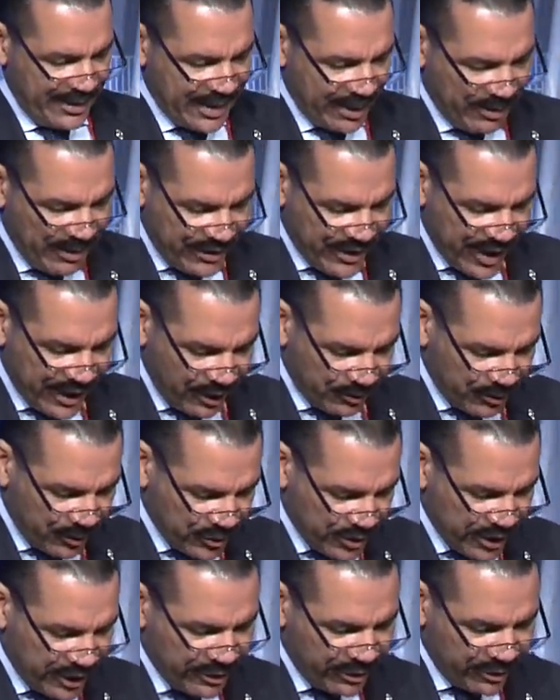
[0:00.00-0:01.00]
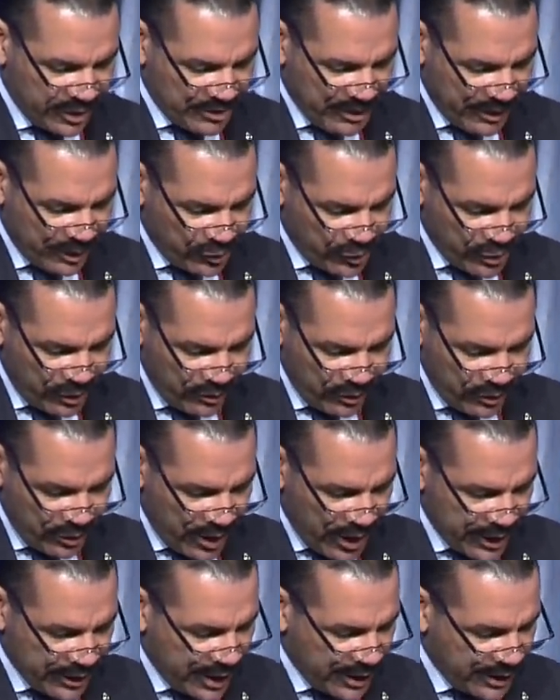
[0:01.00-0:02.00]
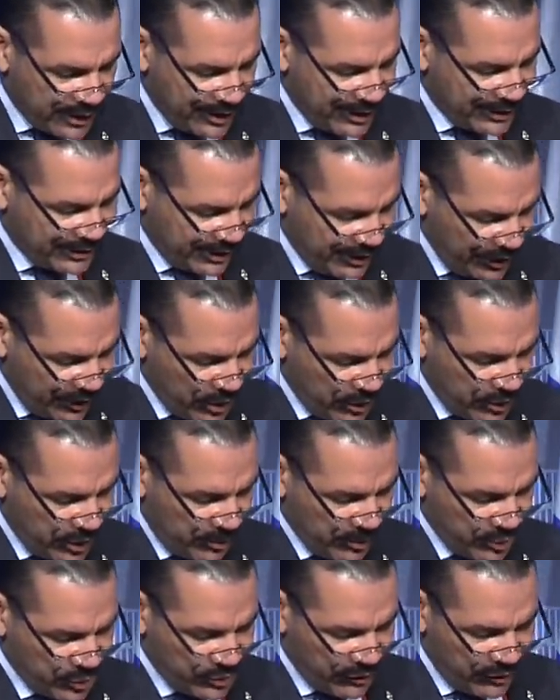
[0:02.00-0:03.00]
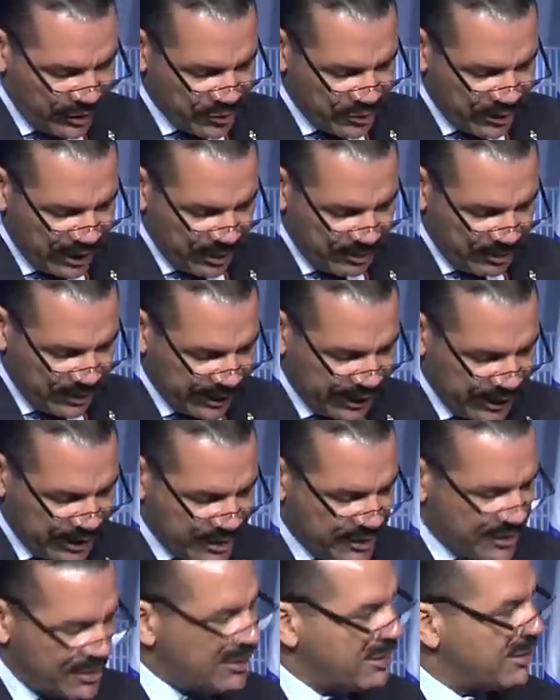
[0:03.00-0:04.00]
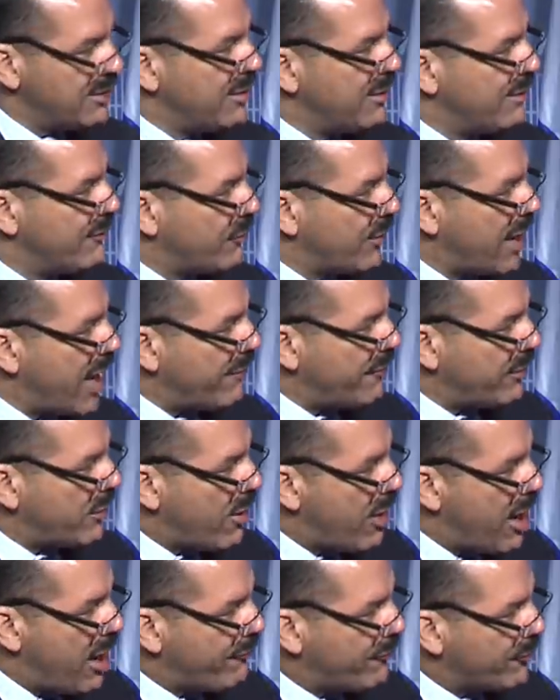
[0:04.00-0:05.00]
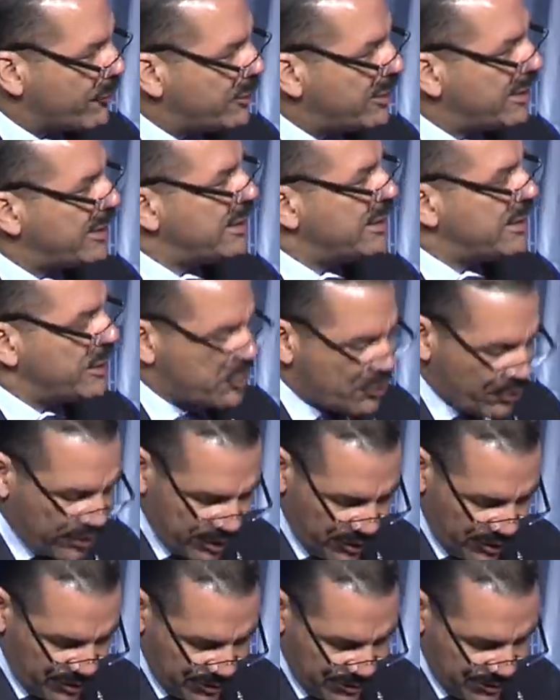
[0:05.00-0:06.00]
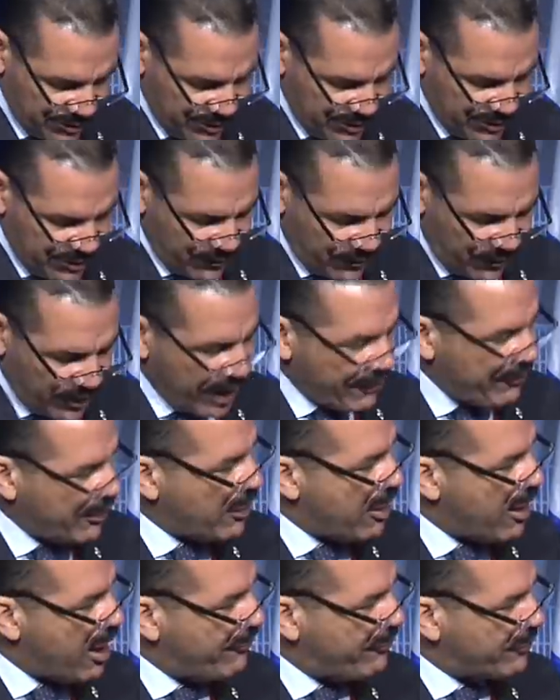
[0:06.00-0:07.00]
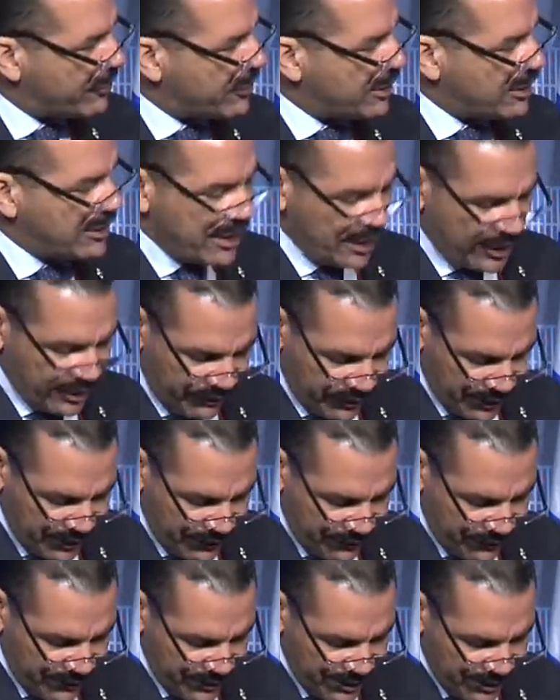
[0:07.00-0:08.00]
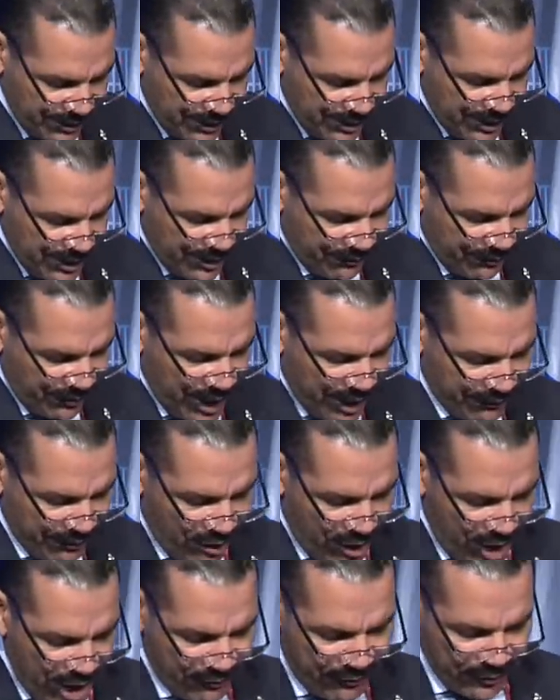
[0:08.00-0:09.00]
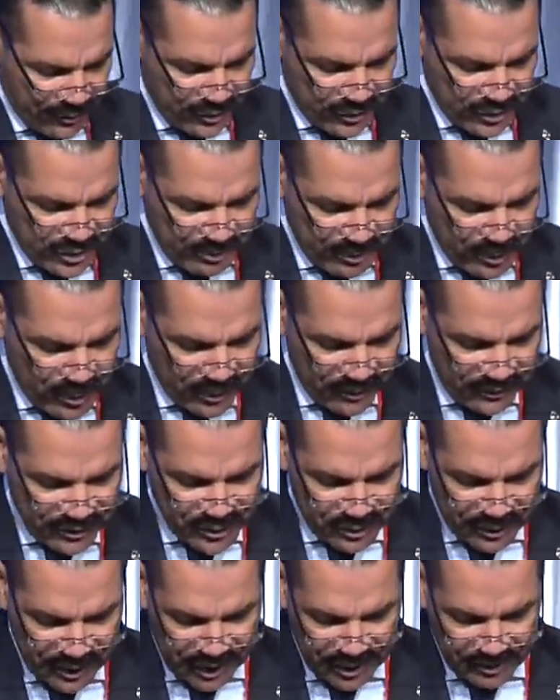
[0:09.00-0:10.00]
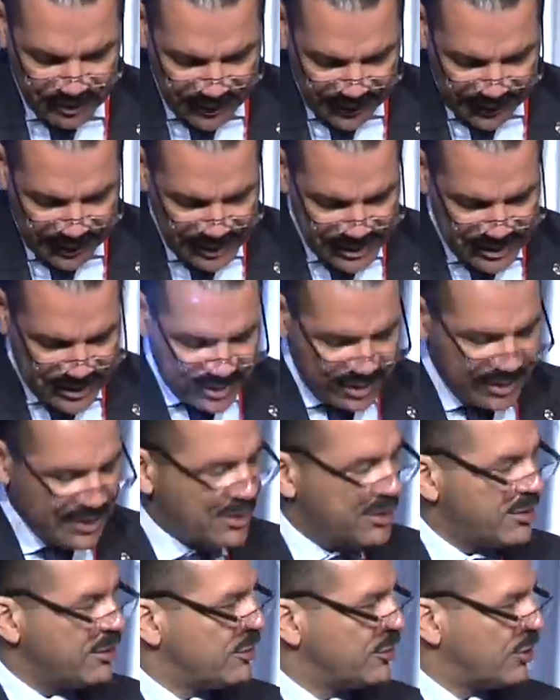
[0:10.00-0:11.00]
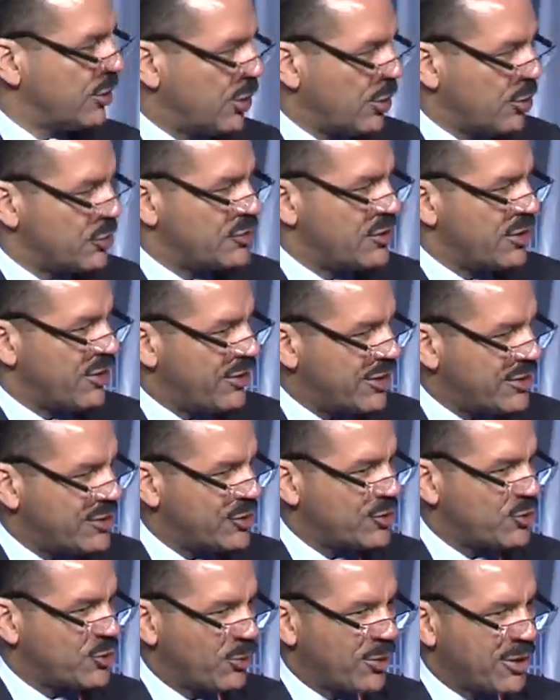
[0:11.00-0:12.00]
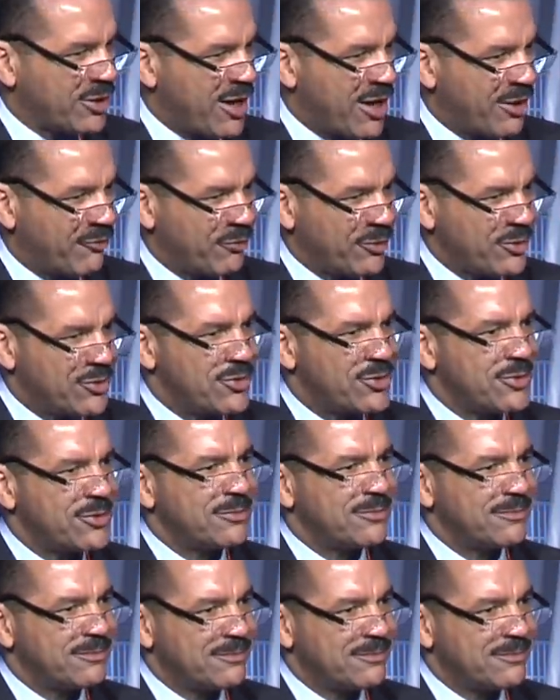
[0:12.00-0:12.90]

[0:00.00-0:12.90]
Let me thank in particular Inspector General Yohanan DANINO, Commissioner of the Israeli Police, for having offered Israel, for having offered Tel Aviv, for having offered the support of the Israeli police to host this historic conference.